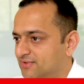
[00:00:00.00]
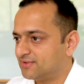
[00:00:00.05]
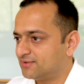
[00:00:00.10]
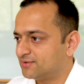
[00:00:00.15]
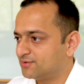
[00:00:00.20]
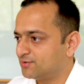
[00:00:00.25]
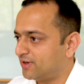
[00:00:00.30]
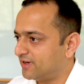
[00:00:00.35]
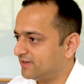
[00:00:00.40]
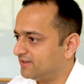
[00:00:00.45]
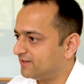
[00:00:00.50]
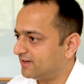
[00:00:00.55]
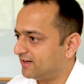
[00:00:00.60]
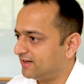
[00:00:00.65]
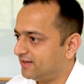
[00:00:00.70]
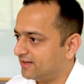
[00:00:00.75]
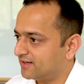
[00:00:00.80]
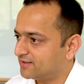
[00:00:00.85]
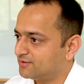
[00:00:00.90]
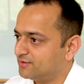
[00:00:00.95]
So I,
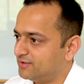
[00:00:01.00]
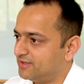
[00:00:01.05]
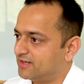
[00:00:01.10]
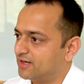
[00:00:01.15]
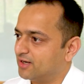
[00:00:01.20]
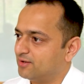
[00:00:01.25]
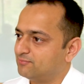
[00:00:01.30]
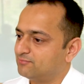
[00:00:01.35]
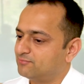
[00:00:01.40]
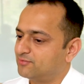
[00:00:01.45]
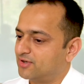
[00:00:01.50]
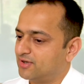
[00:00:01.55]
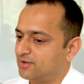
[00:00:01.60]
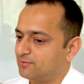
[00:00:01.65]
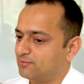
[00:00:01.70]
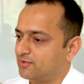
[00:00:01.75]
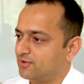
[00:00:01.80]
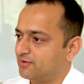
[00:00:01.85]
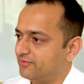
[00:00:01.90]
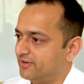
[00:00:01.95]
I actually come
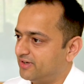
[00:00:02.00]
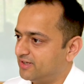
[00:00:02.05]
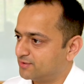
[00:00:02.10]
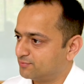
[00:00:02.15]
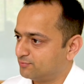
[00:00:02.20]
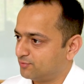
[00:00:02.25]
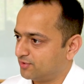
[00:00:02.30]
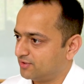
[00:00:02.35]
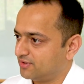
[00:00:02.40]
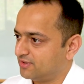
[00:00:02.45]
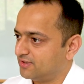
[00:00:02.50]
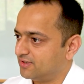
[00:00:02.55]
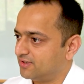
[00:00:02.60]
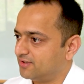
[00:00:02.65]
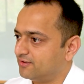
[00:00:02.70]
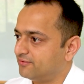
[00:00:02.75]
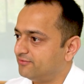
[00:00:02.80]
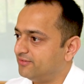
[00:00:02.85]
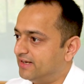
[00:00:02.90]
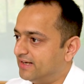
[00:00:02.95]
from a very small
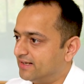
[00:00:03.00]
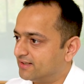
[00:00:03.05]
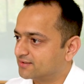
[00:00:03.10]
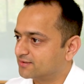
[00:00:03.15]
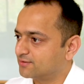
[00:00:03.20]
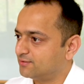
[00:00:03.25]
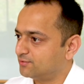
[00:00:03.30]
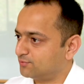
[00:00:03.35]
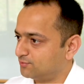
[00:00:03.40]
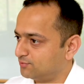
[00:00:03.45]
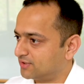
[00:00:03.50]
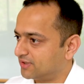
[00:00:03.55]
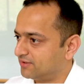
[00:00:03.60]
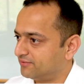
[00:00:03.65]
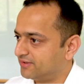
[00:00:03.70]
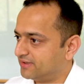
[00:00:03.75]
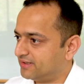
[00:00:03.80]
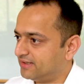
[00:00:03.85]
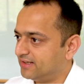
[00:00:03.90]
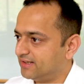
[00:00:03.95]
uh, village called
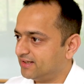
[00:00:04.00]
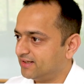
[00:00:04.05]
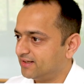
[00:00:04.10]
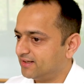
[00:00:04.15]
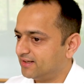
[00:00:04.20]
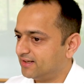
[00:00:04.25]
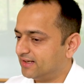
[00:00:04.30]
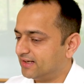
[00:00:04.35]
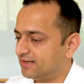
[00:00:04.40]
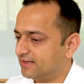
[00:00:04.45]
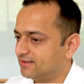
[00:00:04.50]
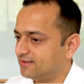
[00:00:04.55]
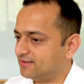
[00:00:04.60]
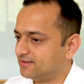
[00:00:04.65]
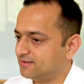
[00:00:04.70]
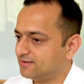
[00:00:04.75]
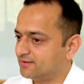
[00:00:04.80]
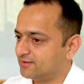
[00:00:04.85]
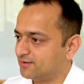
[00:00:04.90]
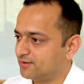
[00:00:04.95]
Urlavari
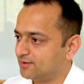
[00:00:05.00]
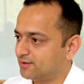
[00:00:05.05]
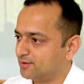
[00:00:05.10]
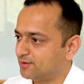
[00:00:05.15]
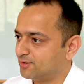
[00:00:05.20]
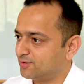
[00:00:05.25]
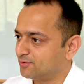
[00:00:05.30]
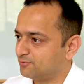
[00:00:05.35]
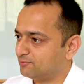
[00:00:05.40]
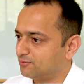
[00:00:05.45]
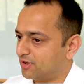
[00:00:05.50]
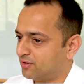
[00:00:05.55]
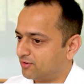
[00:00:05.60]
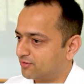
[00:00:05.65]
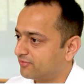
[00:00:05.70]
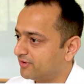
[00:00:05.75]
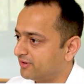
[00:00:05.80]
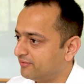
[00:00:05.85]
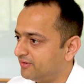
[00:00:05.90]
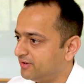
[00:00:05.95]
and uh, our
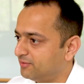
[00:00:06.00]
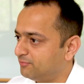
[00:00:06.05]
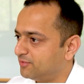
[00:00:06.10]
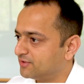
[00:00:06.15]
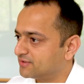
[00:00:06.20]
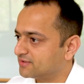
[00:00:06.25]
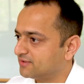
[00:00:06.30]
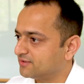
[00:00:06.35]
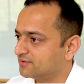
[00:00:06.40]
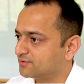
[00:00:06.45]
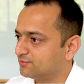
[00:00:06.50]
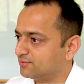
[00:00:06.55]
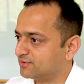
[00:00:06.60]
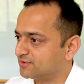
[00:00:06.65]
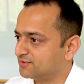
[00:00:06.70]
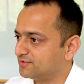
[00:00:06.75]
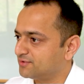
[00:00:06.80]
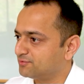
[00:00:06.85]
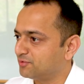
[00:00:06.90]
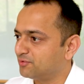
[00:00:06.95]
family business was
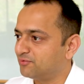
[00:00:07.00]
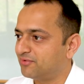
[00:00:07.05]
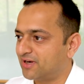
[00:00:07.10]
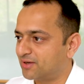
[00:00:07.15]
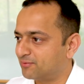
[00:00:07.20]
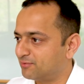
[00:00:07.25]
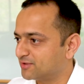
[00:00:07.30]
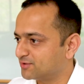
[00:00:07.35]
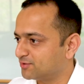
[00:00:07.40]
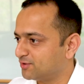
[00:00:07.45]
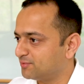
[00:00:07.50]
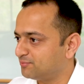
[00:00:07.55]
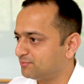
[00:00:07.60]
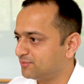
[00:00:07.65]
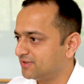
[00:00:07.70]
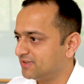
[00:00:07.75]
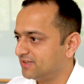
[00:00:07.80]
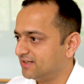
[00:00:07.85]
a small pharma shop